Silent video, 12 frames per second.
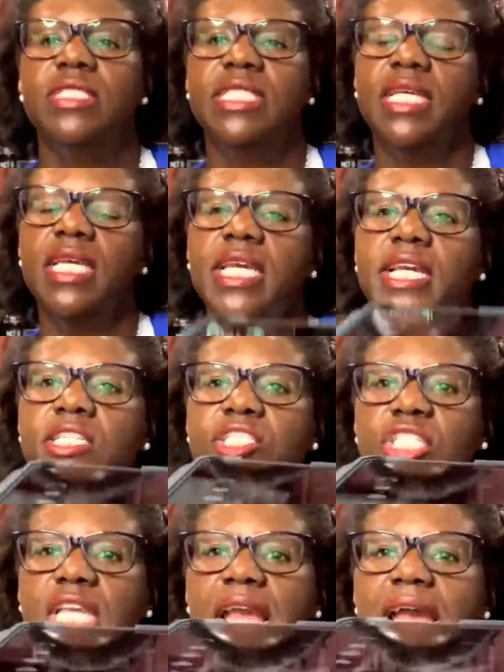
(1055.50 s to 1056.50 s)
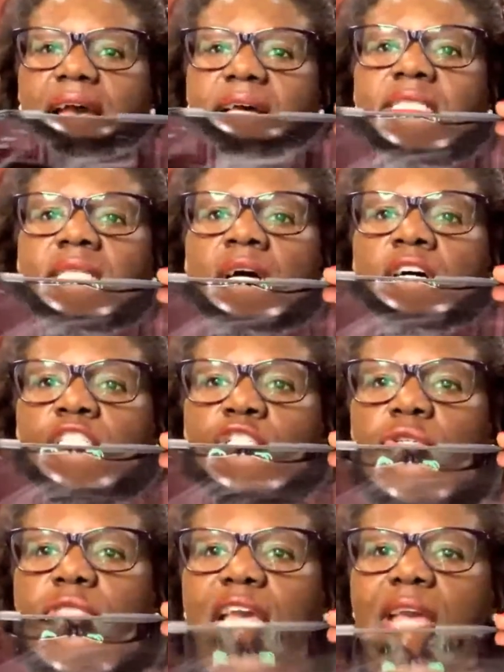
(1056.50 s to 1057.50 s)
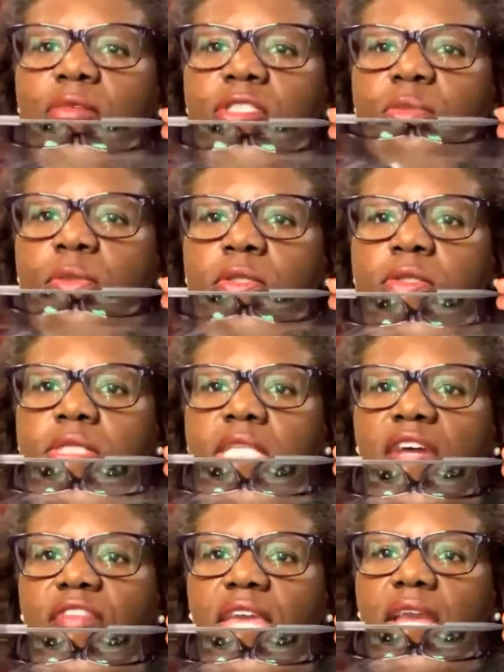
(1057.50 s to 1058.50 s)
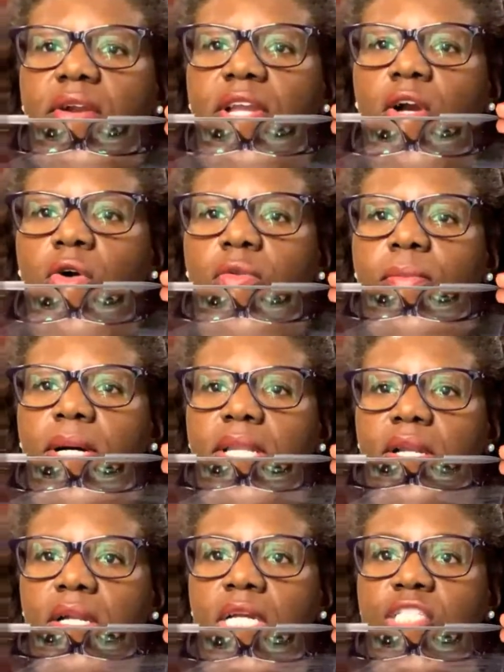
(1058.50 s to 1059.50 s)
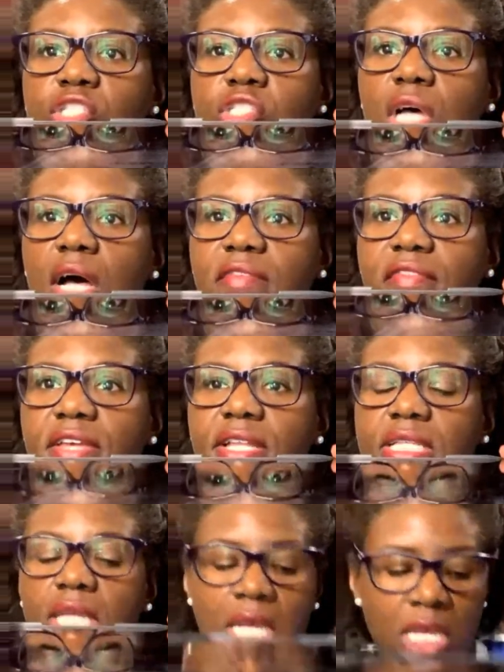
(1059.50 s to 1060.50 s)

you see here, she has 2 tablespoons of Kerrygold butter softened.